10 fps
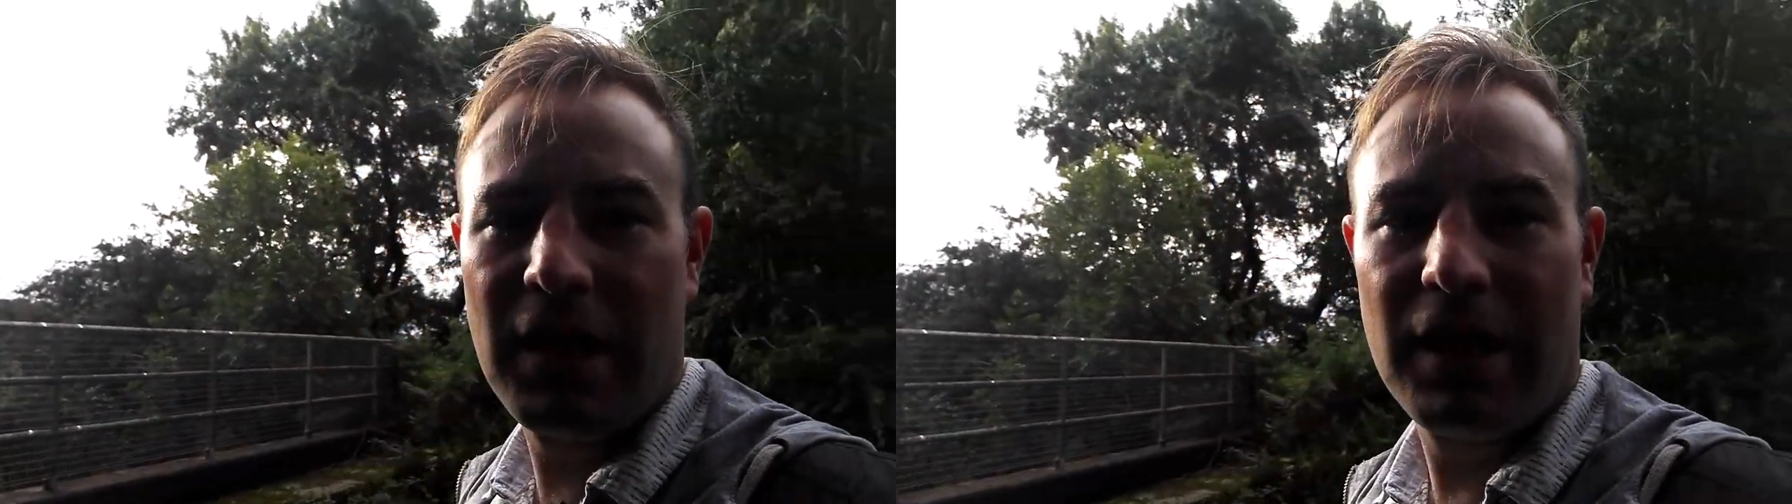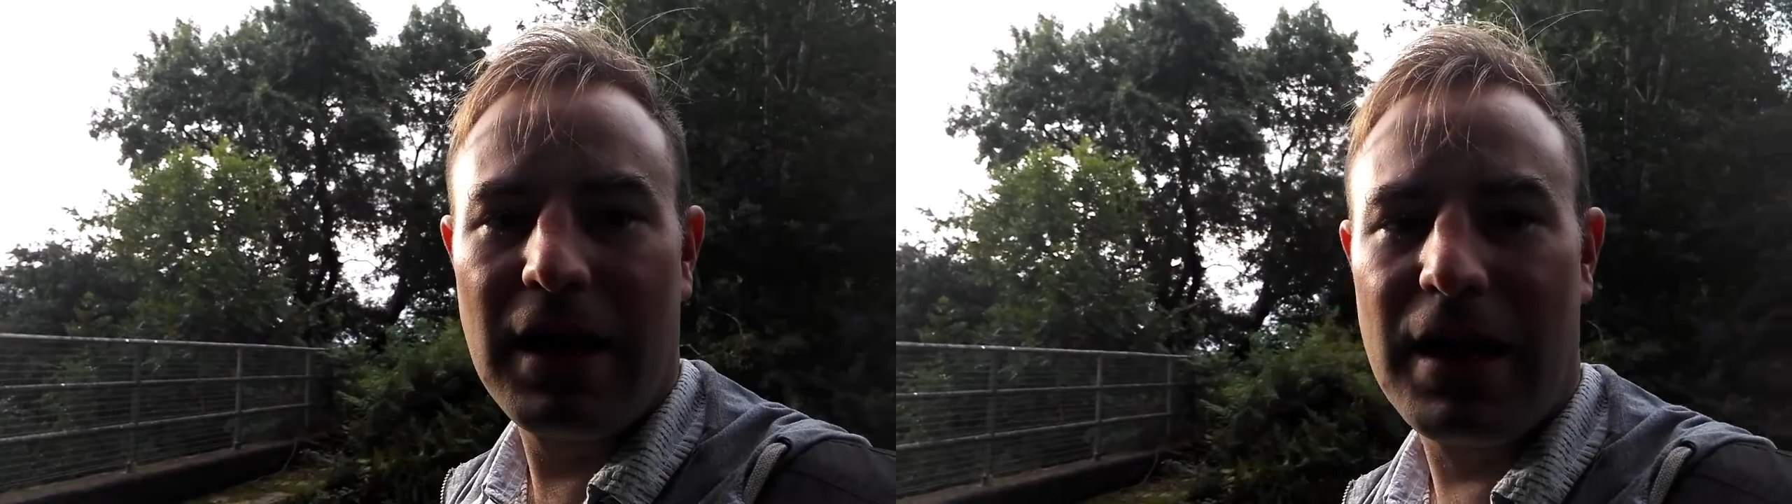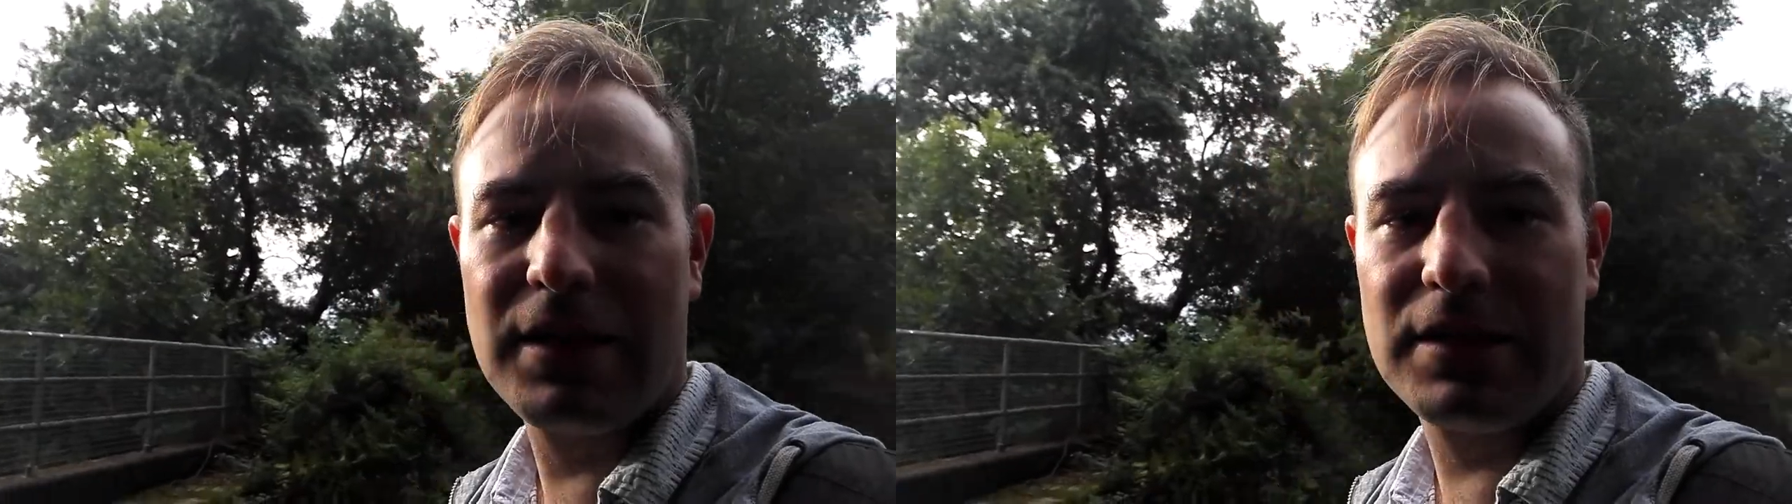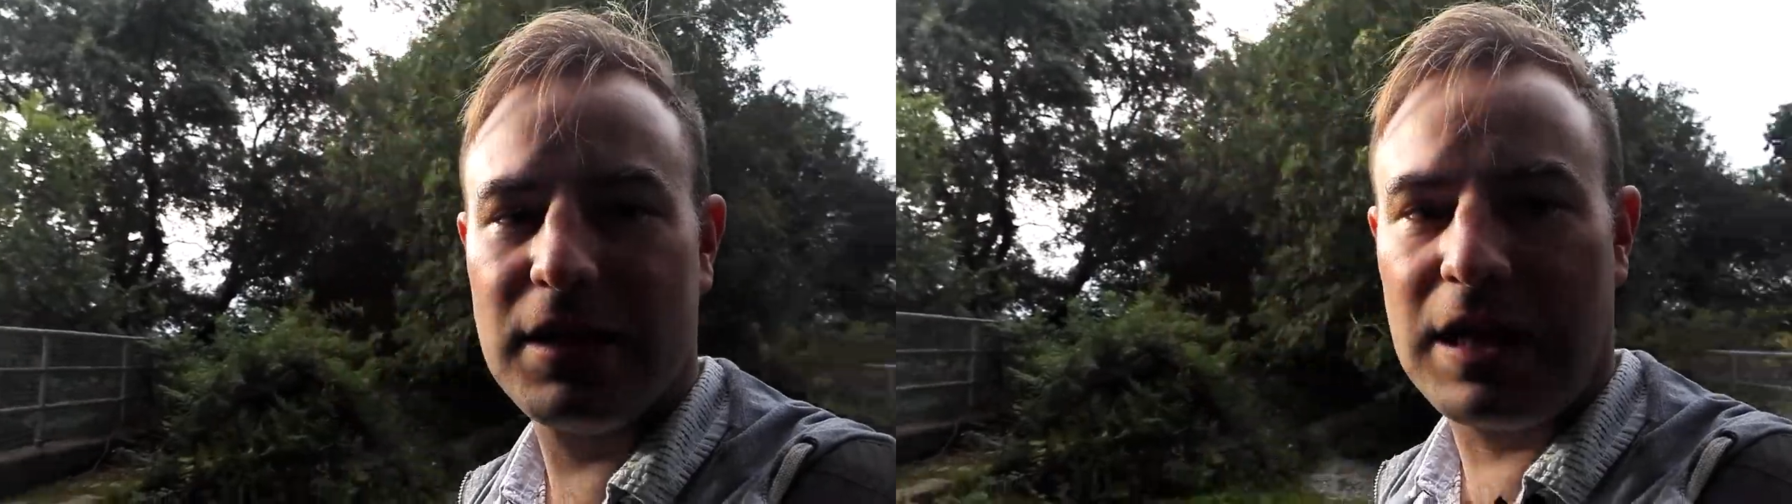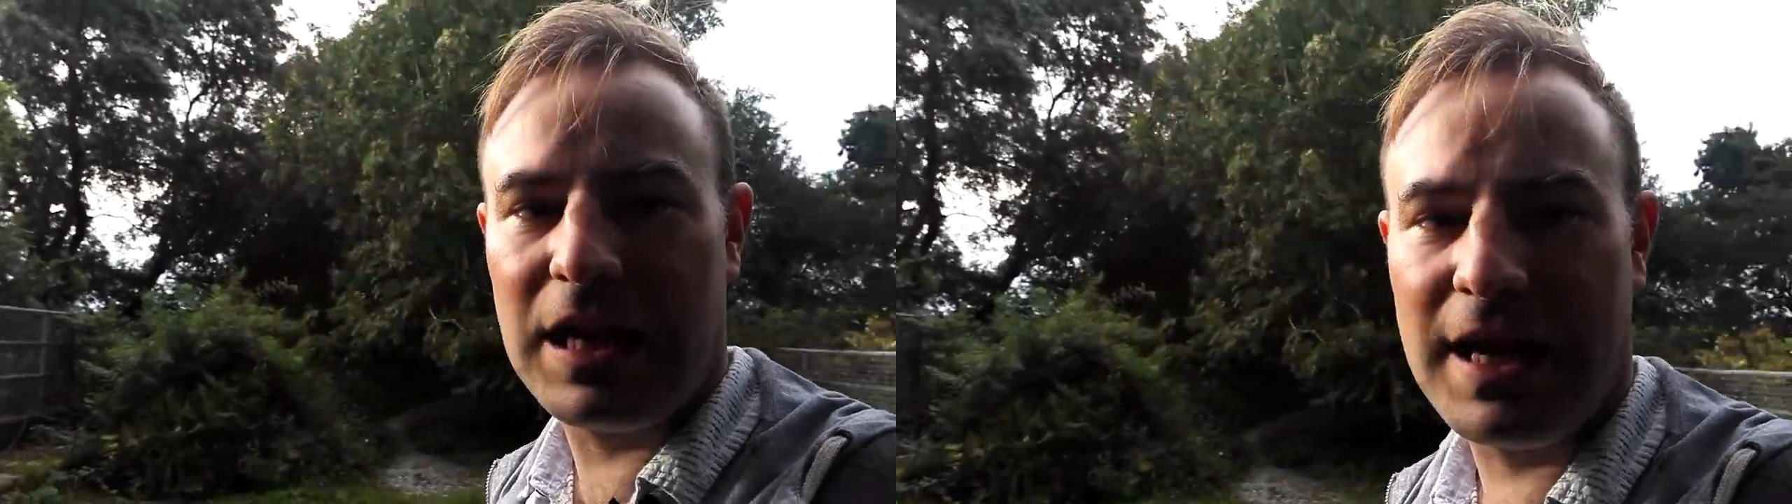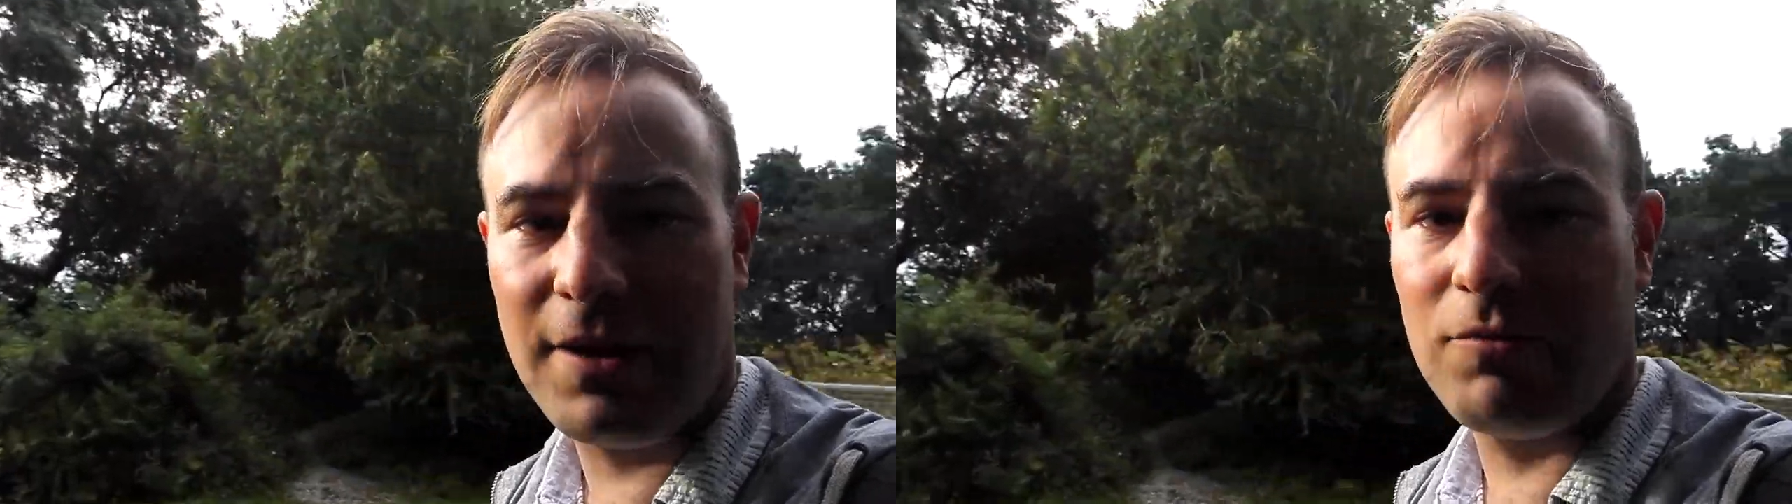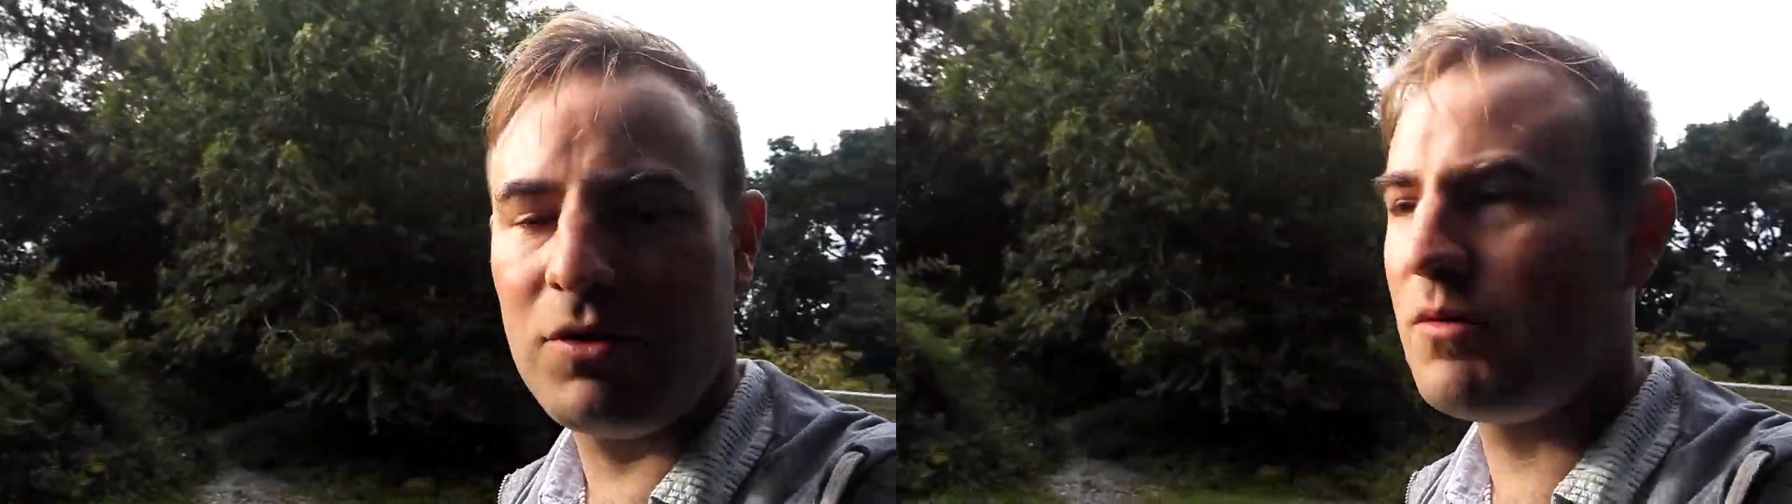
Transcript: that is the Cloud,